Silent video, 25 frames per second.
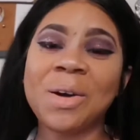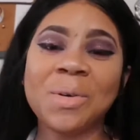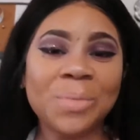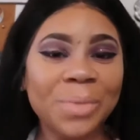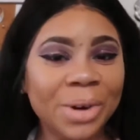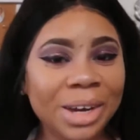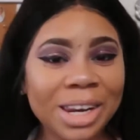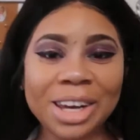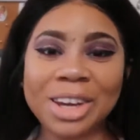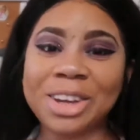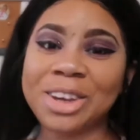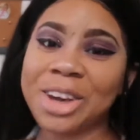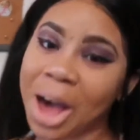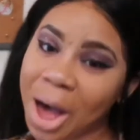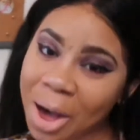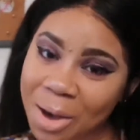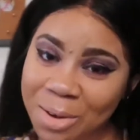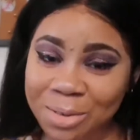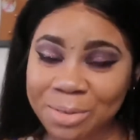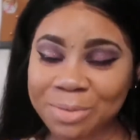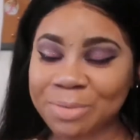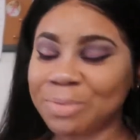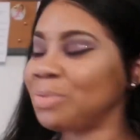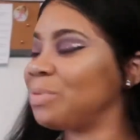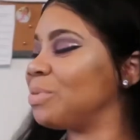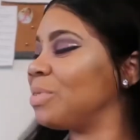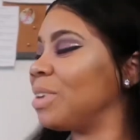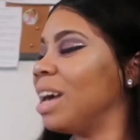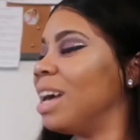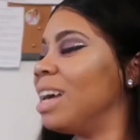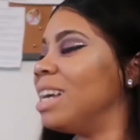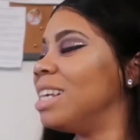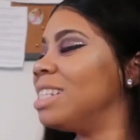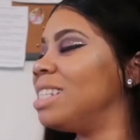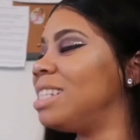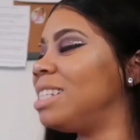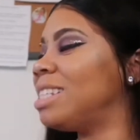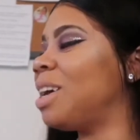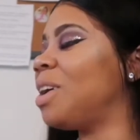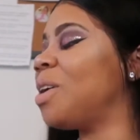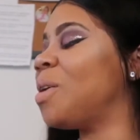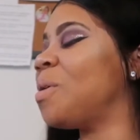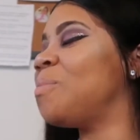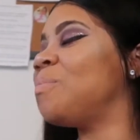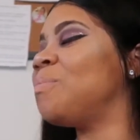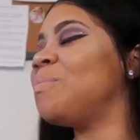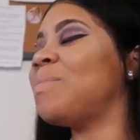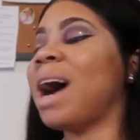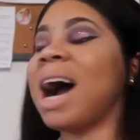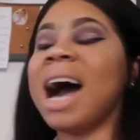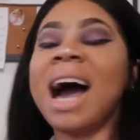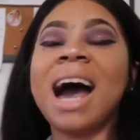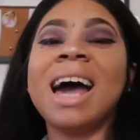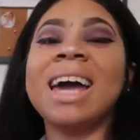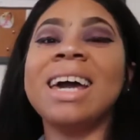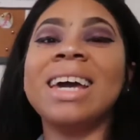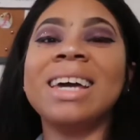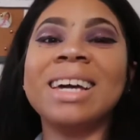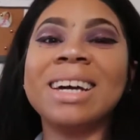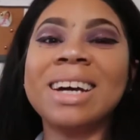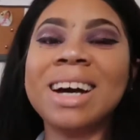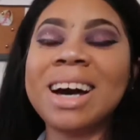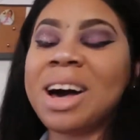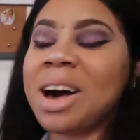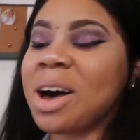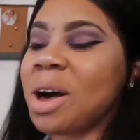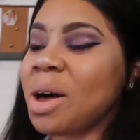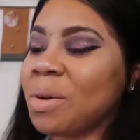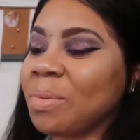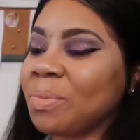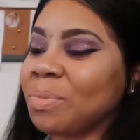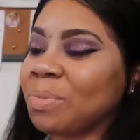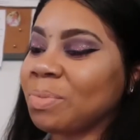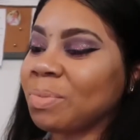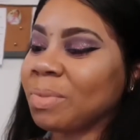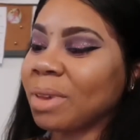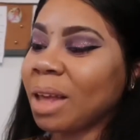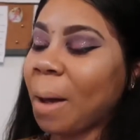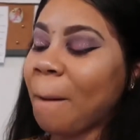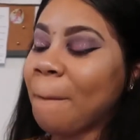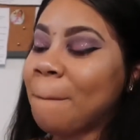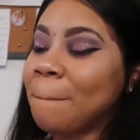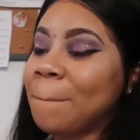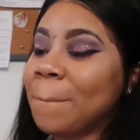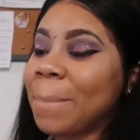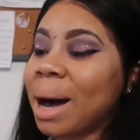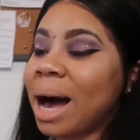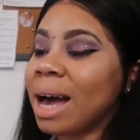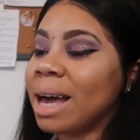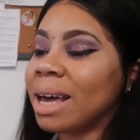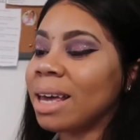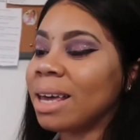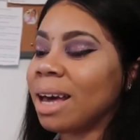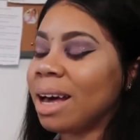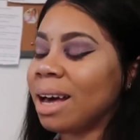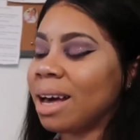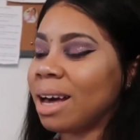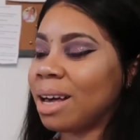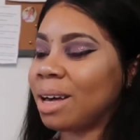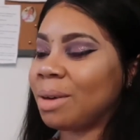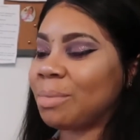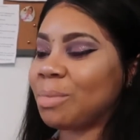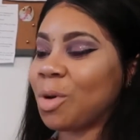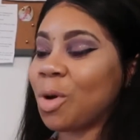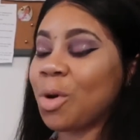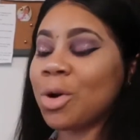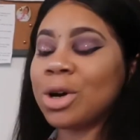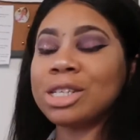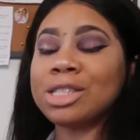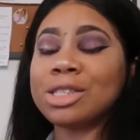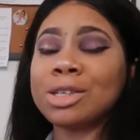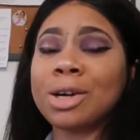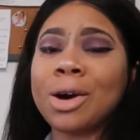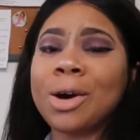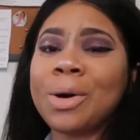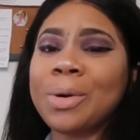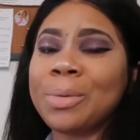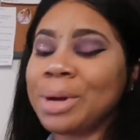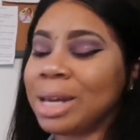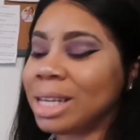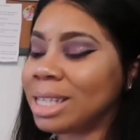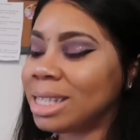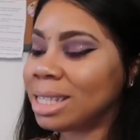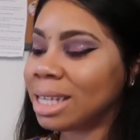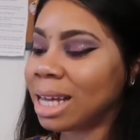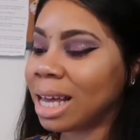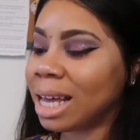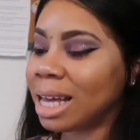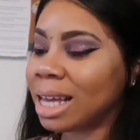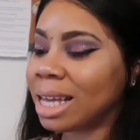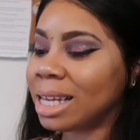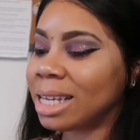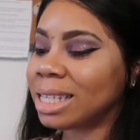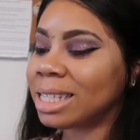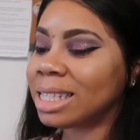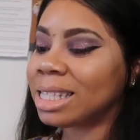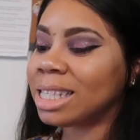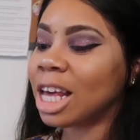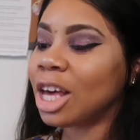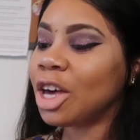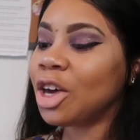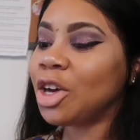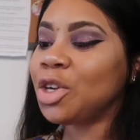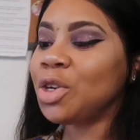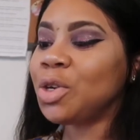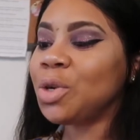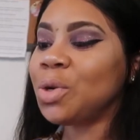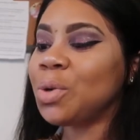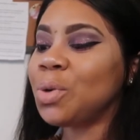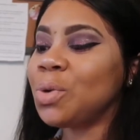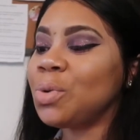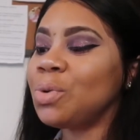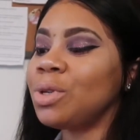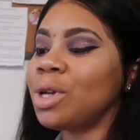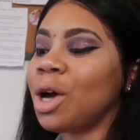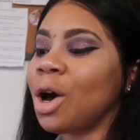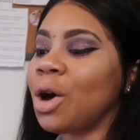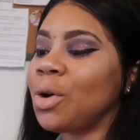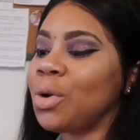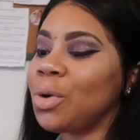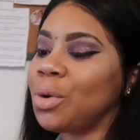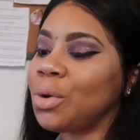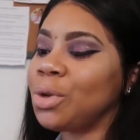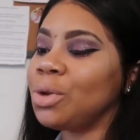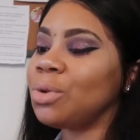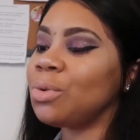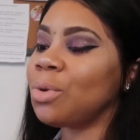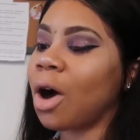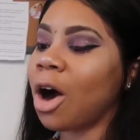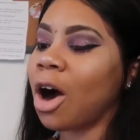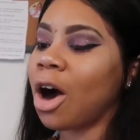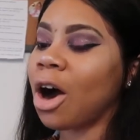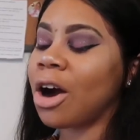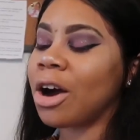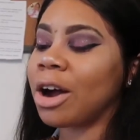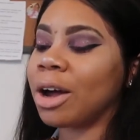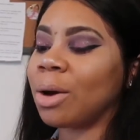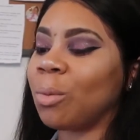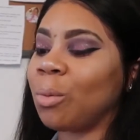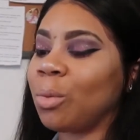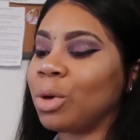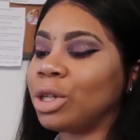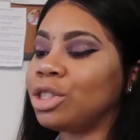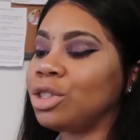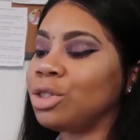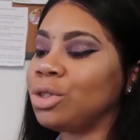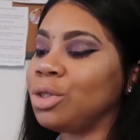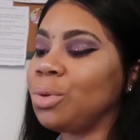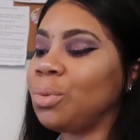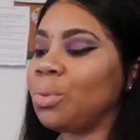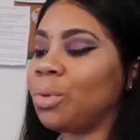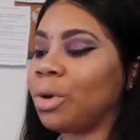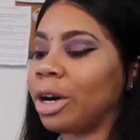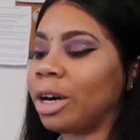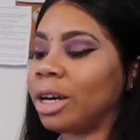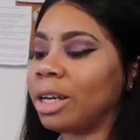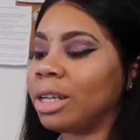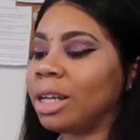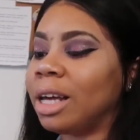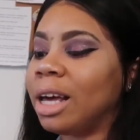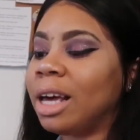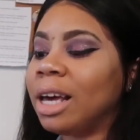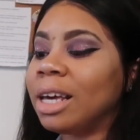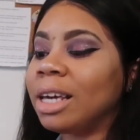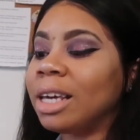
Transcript: We the goat so my um my um horoscope it says you know who you are and what you want.